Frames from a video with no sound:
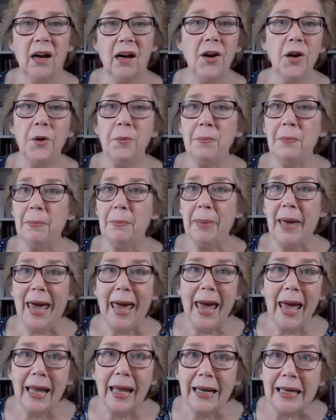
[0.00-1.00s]
I don't
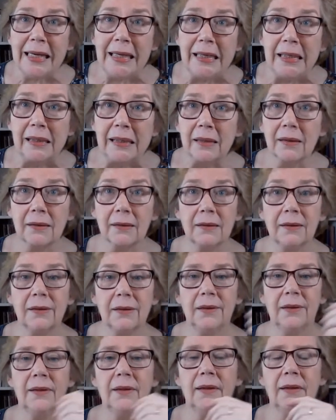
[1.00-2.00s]
panic
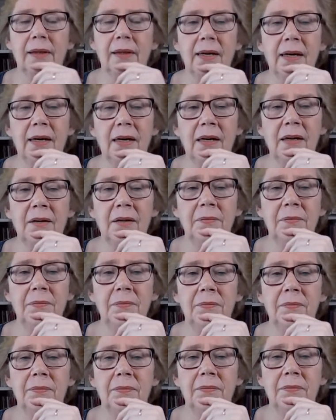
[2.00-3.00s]

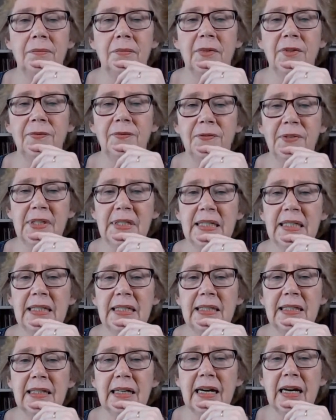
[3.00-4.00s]
um, if
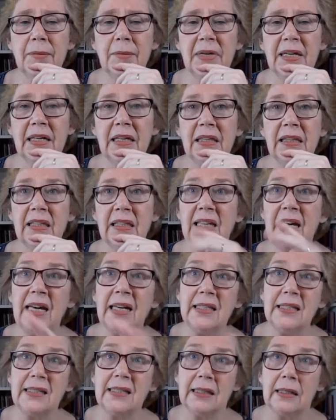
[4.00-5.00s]
visitors are coming that the
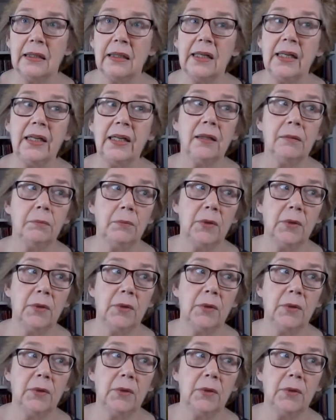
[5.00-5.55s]
house isn't clean.